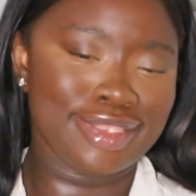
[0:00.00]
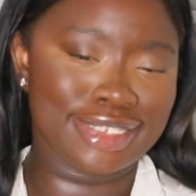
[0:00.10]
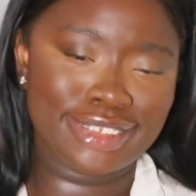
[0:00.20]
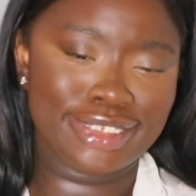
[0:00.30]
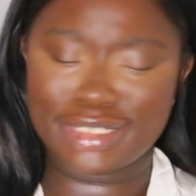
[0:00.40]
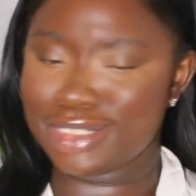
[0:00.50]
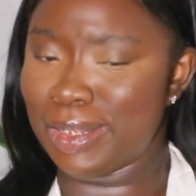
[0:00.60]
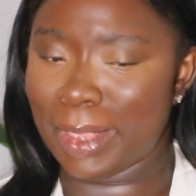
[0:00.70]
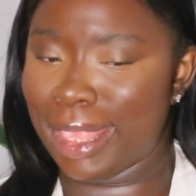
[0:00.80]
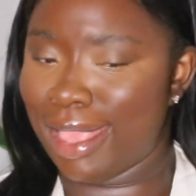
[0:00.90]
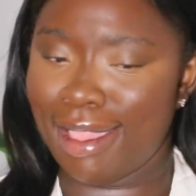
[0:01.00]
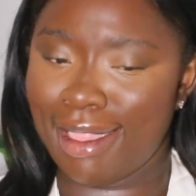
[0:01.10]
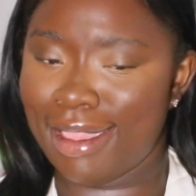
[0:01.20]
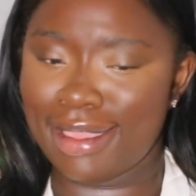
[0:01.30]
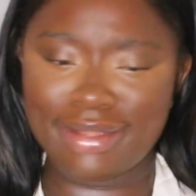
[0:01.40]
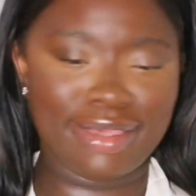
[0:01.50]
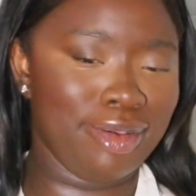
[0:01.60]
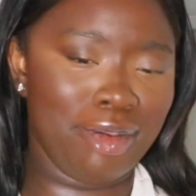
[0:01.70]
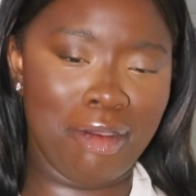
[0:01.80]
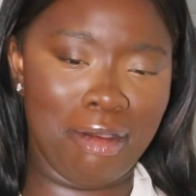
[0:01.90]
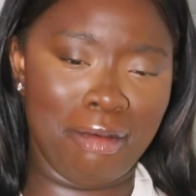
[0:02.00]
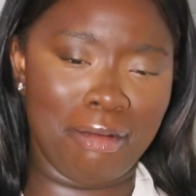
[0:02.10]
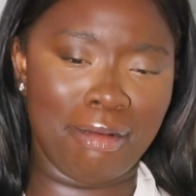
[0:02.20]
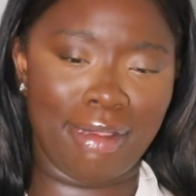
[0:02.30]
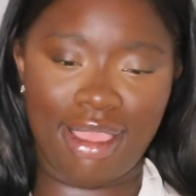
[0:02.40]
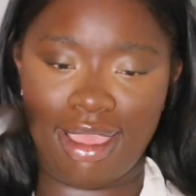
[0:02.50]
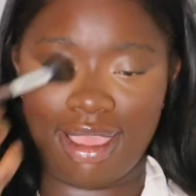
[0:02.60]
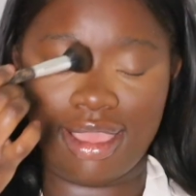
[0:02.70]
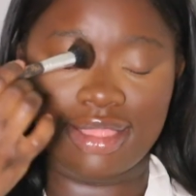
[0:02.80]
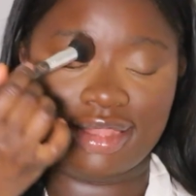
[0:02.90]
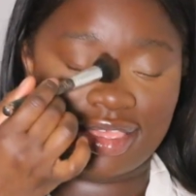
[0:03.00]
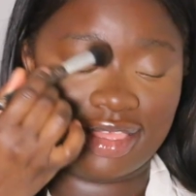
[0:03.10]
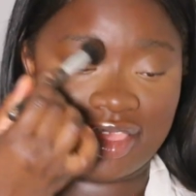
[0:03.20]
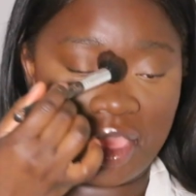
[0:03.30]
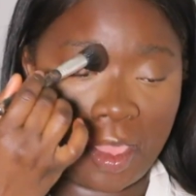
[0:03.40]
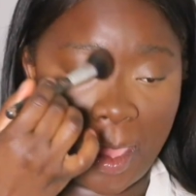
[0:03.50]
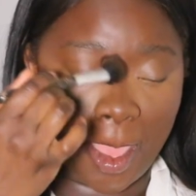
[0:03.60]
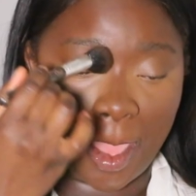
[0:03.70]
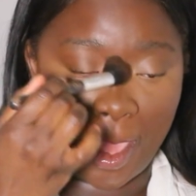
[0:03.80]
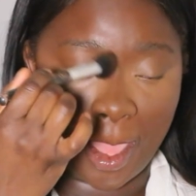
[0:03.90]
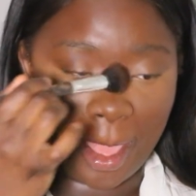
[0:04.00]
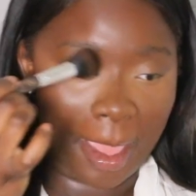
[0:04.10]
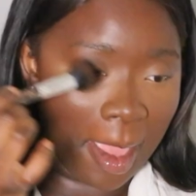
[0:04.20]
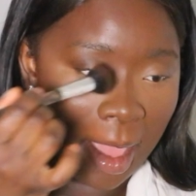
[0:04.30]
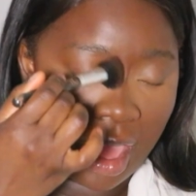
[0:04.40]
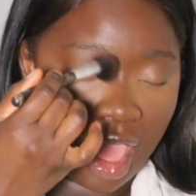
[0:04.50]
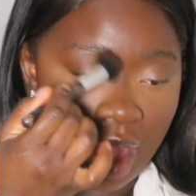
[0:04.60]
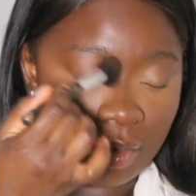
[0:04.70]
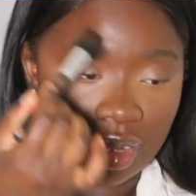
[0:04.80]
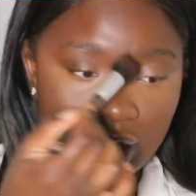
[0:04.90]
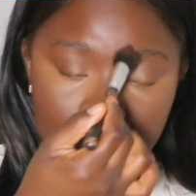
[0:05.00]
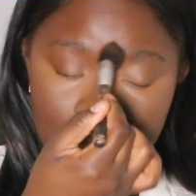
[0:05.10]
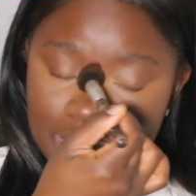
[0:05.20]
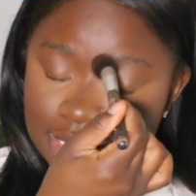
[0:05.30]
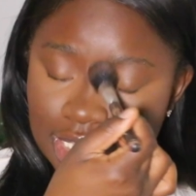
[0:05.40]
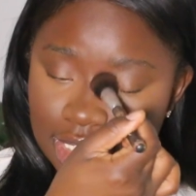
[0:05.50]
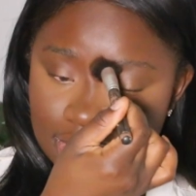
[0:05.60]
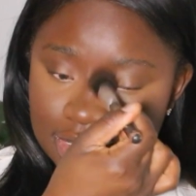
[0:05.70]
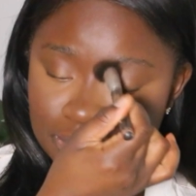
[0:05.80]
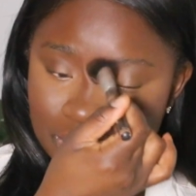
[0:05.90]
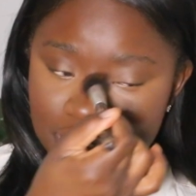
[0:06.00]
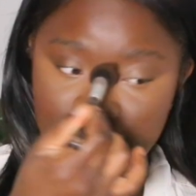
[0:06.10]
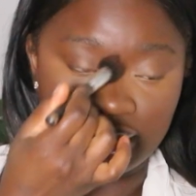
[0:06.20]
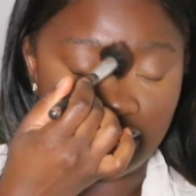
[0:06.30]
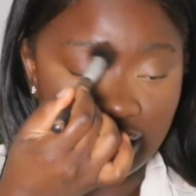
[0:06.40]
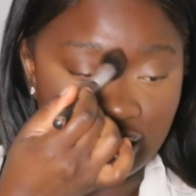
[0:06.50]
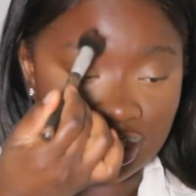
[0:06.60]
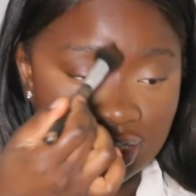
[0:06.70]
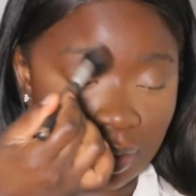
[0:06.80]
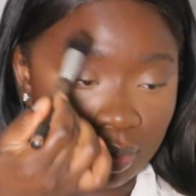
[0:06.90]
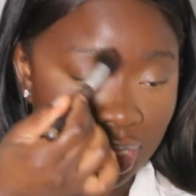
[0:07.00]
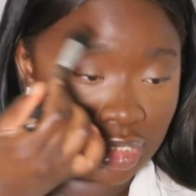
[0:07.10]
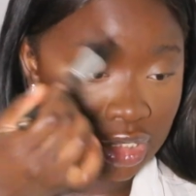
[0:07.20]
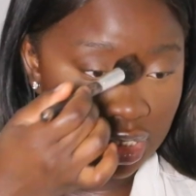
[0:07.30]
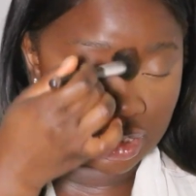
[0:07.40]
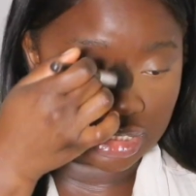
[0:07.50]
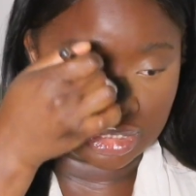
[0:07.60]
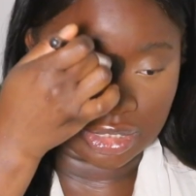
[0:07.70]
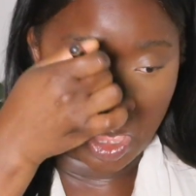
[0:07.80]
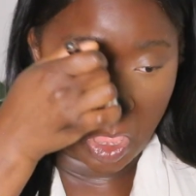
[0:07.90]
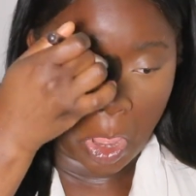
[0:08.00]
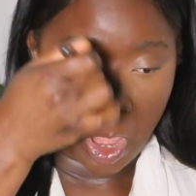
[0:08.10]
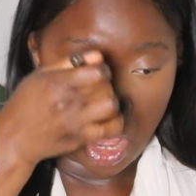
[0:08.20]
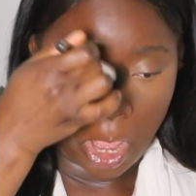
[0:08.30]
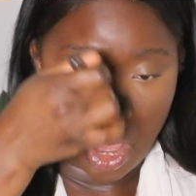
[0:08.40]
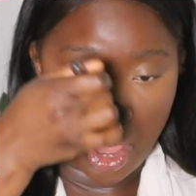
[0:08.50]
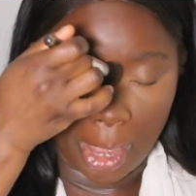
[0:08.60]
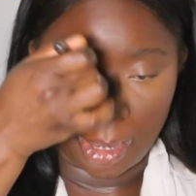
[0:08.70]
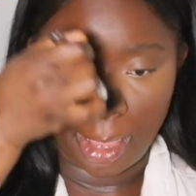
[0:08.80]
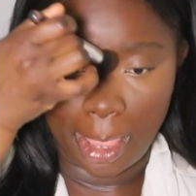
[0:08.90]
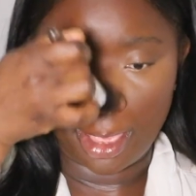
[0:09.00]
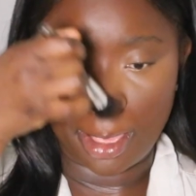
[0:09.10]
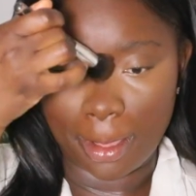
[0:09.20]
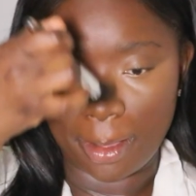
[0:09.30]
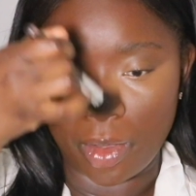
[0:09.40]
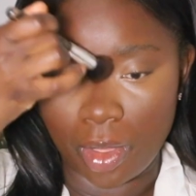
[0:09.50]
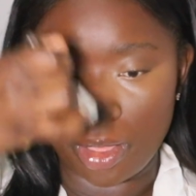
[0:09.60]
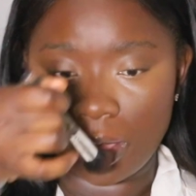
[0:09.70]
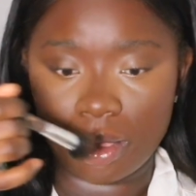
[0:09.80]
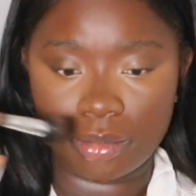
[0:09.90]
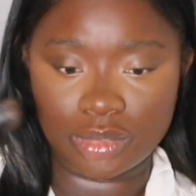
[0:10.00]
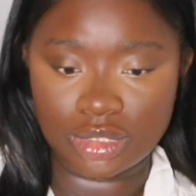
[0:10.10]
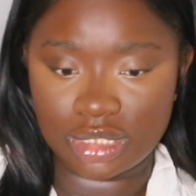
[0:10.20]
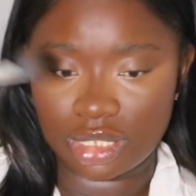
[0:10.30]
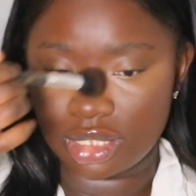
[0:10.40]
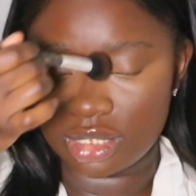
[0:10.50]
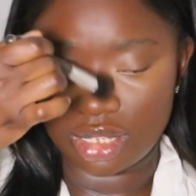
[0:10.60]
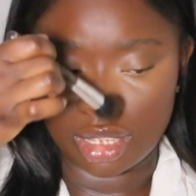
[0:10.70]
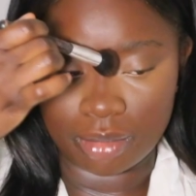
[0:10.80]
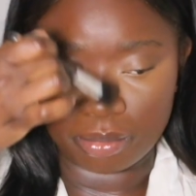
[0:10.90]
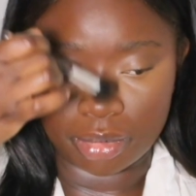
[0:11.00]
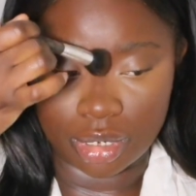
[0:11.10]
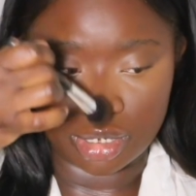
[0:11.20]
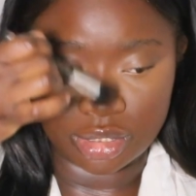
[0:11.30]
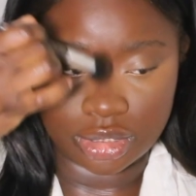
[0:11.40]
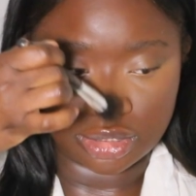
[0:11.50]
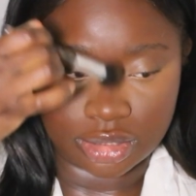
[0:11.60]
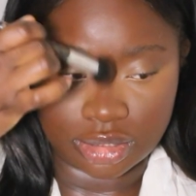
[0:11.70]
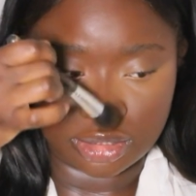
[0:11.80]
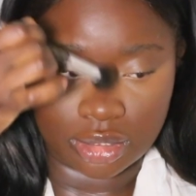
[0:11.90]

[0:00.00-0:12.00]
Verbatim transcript: This is just looking... Oh, God. I'm in love with my skin this morning. I need to take pictures. Okay. I'm just taking that brush.